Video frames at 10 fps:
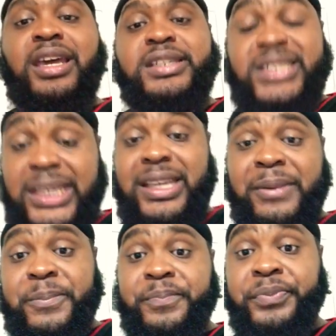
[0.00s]
See,
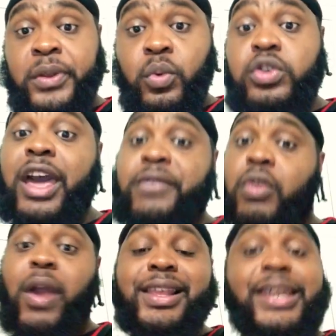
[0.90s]
when you have a
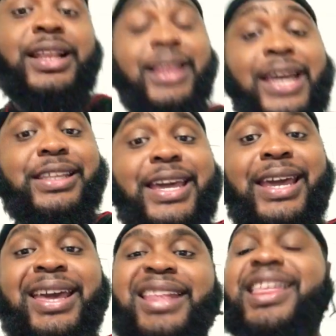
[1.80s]
great leader like
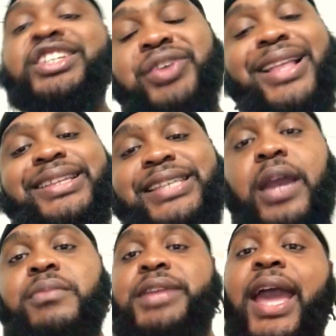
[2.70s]
that, they try to tear
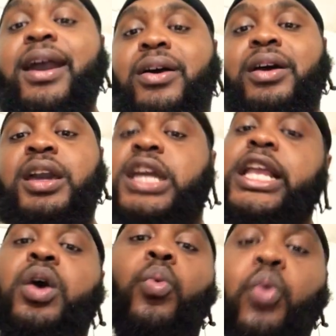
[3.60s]
him down because they
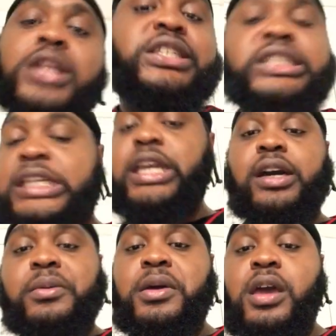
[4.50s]
don't want to see him